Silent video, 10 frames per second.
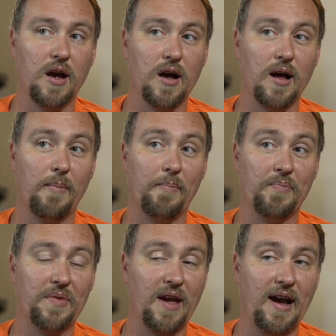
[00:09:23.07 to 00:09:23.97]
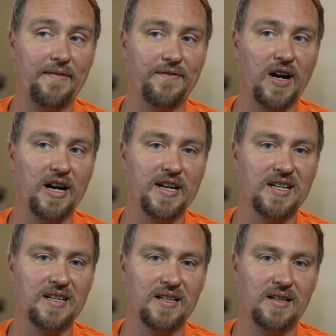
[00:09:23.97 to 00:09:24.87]
I
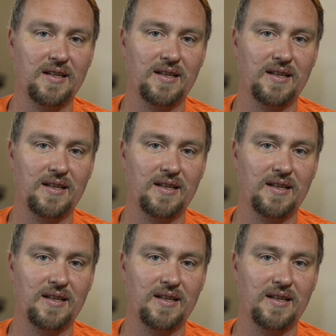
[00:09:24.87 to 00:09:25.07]
find